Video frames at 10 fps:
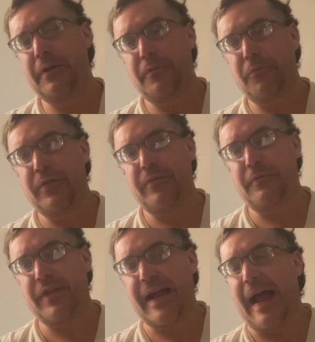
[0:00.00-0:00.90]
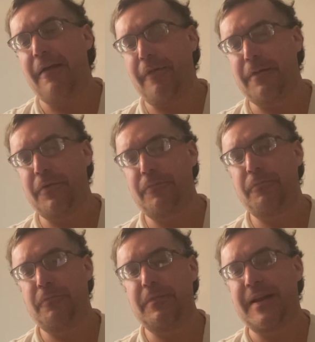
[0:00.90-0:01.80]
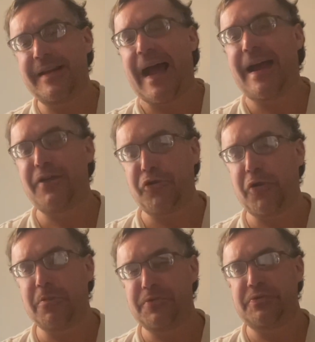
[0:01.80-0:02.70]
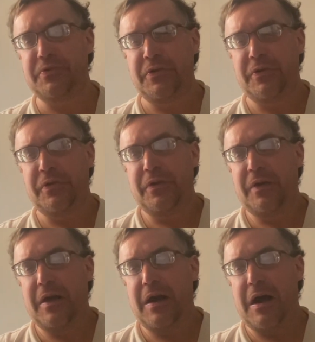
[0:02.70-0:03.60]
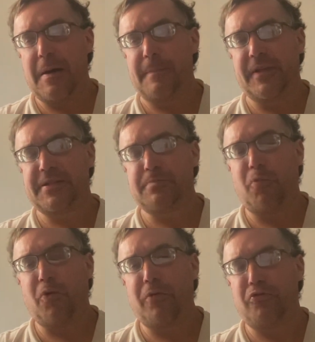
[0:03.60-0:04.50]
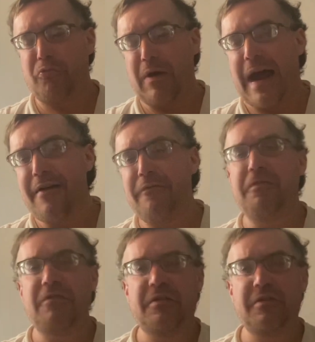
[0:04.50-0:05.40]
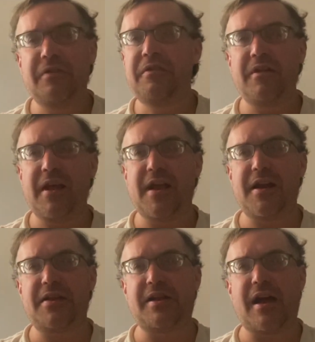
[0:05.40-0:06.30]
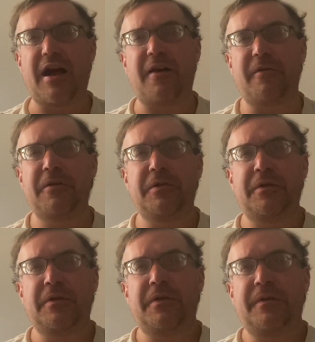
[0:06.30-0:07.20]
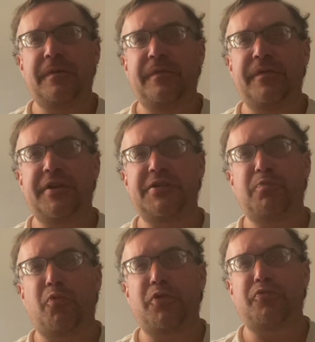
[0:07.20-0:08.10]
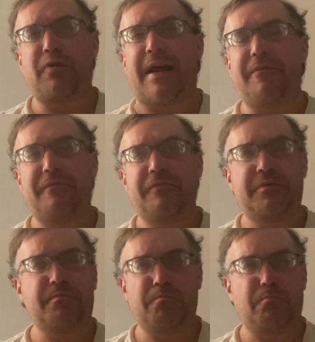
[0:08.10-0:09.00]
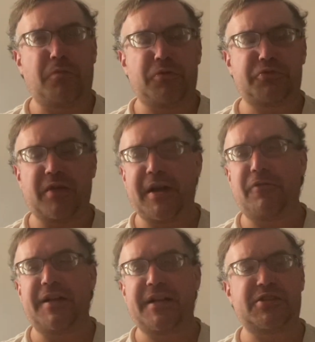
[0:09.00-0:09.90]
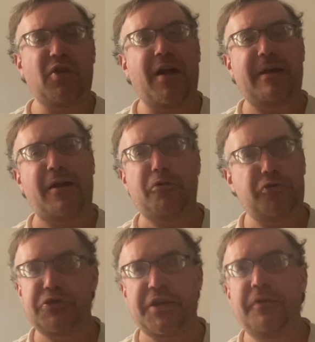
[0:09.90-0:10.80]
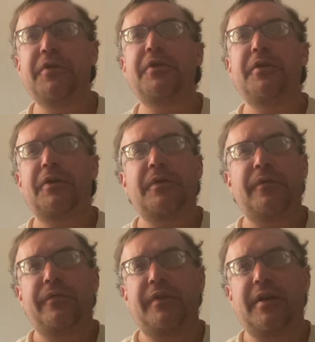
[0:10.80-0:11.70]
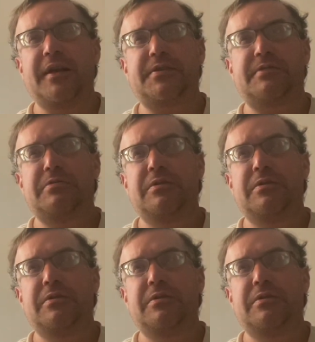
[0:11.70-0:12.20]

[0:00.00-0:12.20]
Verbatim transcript: with, with a guy like, with, in guy terms, um, it's more drive and, uh, it's more drive, most likely. It's not energy. It's